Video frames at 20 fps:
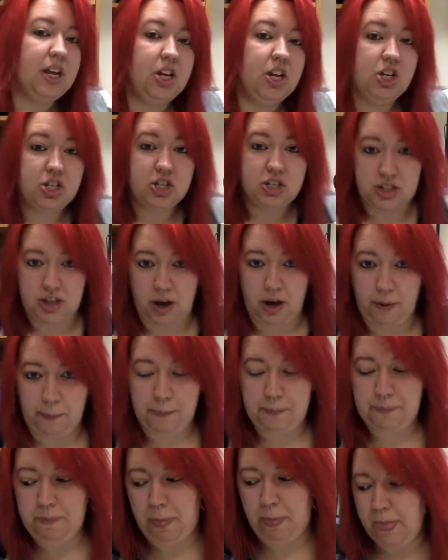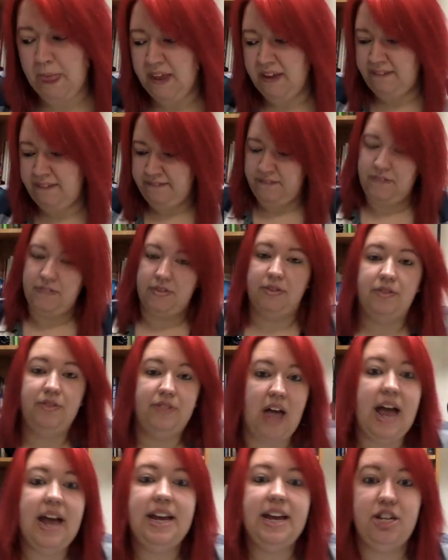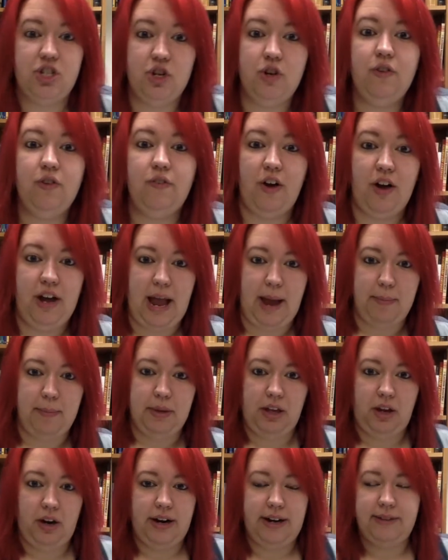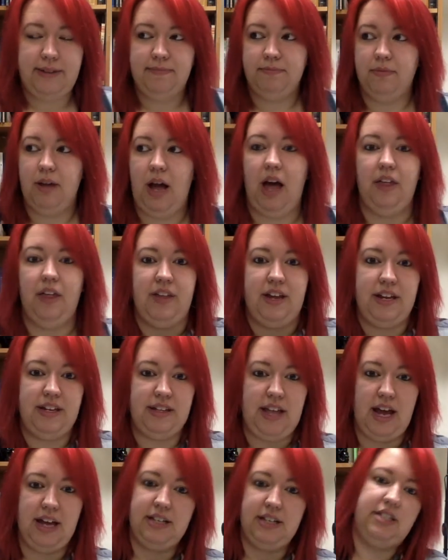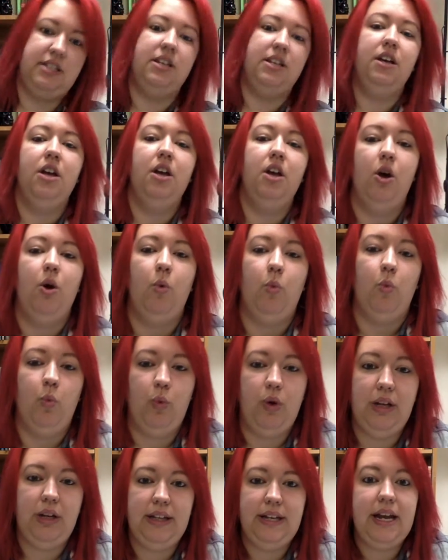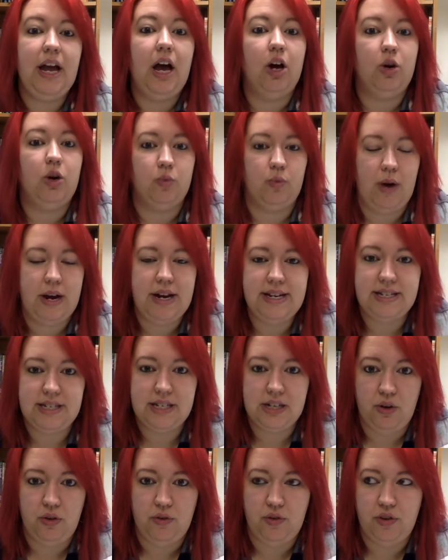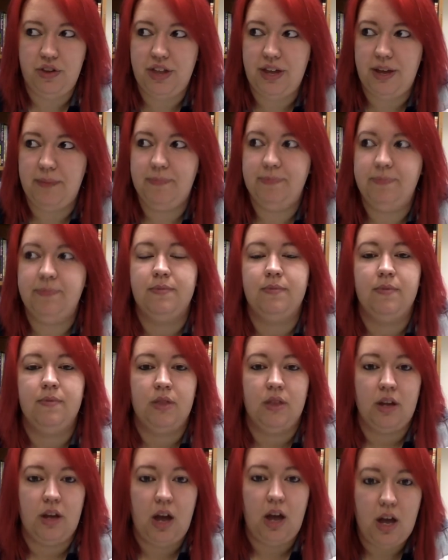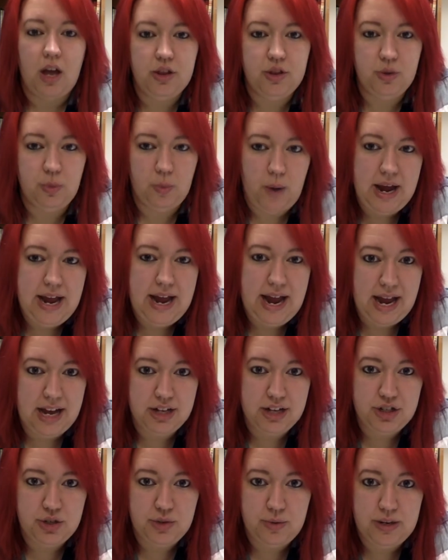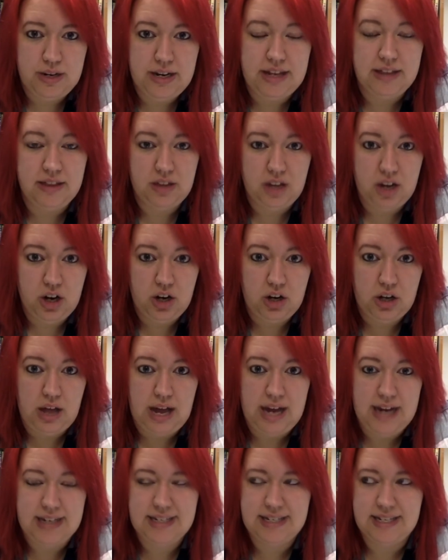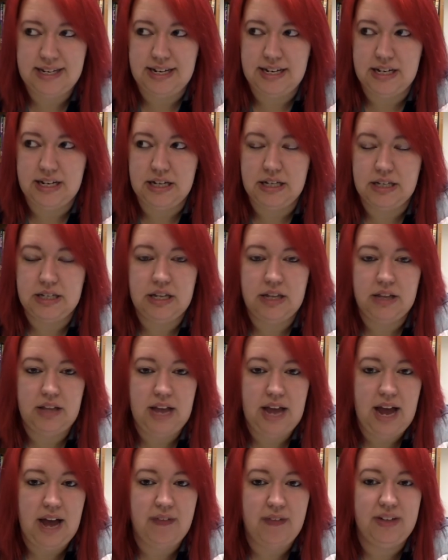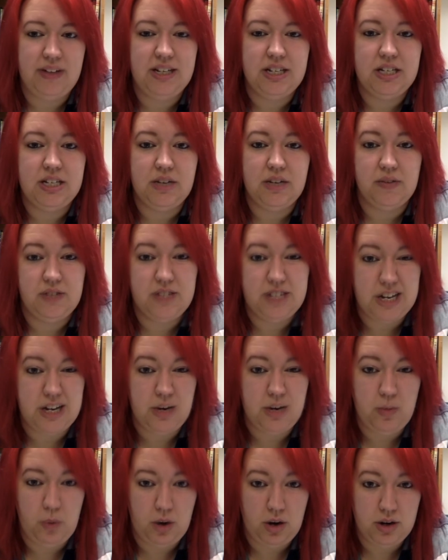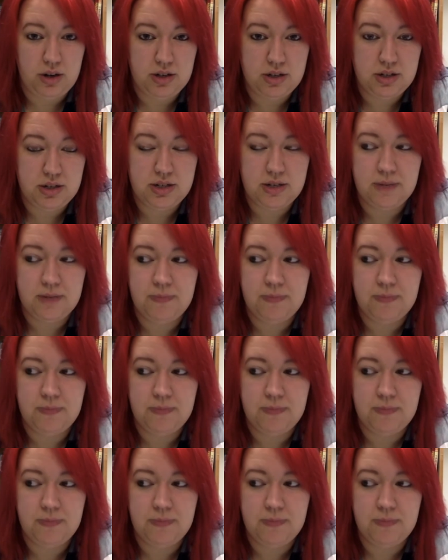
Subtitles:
So they do vocabulary. I think that's really a great skill for them. And the way I do it in their class is they have a list of 10 words.